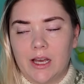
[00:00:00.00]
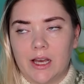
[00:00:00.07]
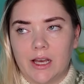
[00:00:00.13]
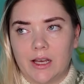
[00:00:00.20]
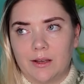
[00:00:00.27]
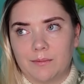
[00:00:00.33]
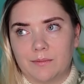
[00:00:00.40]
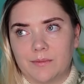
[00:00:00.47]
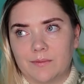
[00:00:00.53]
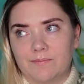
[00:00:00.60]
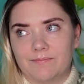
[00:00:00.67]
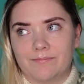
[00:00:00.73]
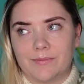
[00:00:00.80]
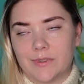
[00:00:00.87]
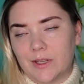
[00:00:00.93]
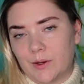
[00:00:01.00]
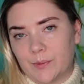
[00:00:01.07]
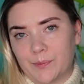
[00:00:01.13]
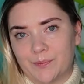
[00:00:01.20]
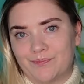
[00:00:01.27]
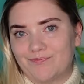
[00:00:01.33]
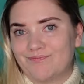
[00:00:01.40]
Um, so
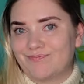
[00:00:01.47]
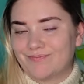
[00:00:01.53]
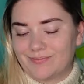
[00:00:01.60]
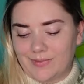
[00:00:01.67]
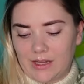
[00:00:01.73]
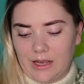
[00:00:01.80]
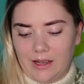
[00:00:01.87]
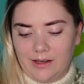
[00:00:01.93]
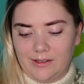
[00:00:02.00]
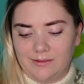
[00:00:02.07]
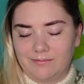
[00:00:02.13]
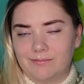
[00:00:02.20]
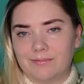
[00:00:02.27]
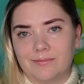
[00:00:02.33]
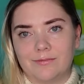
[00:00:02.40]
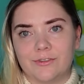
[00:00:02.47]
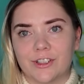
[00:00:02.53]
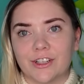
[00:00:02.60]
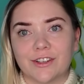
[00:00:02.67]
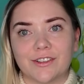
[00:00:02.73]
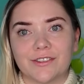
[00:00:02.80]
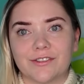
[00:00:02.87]
I
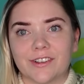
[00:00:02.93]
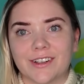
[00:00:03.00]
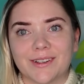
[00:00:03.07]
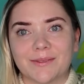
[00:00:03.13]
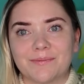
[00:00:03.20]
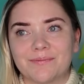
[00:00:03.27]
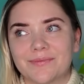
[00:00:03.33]
figured for,